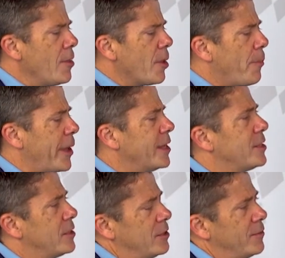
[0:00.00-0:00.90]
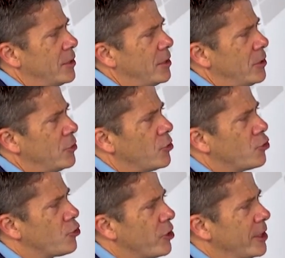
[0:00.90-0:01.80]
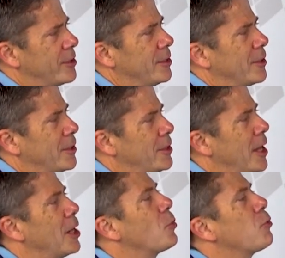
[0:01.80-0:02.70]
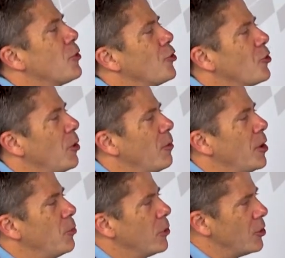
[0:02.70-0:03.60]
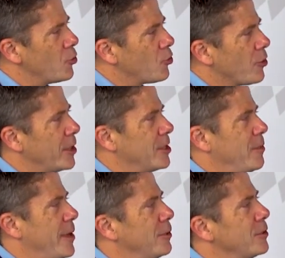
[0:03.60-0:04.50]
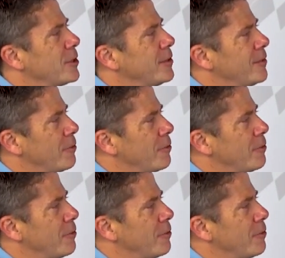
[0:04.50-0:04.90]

the basis of the, the tracer kinetic principle, where you put in trace amounts for